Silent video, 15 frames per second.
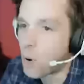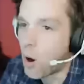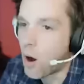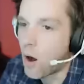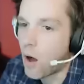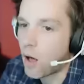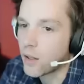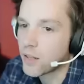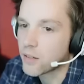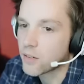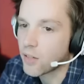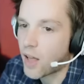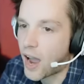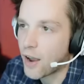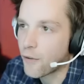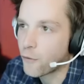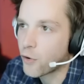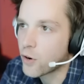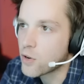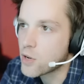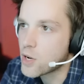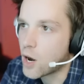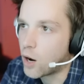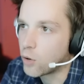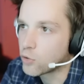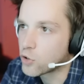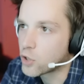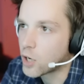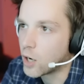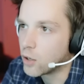Ball is life. Here you go,
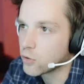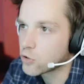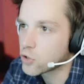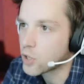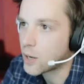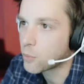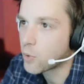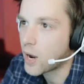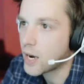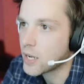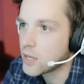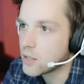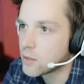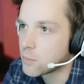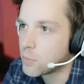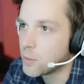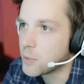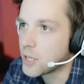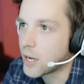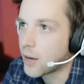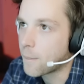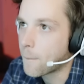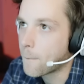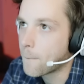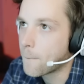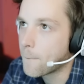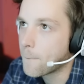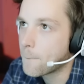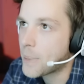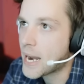coach. I'm ready. Put me in.
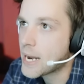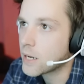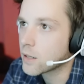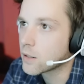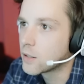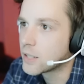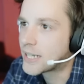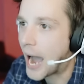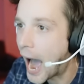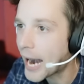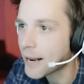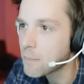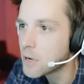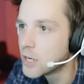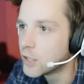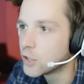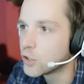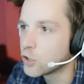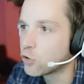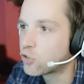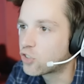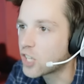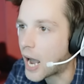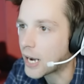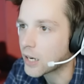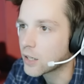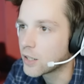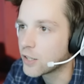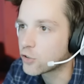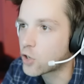Bing. Got him. You suck.
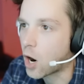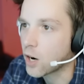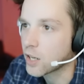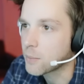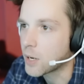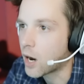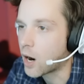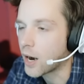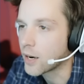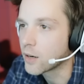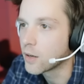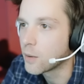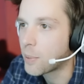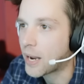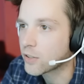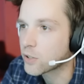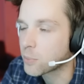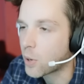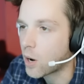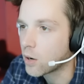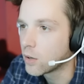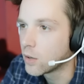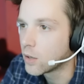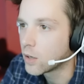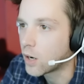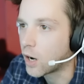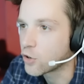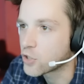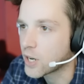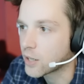He's guarding me. All right. Pass the ball.
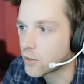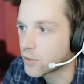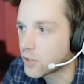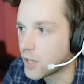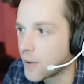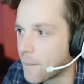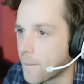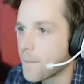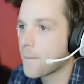Oh, she ain't gonna see it.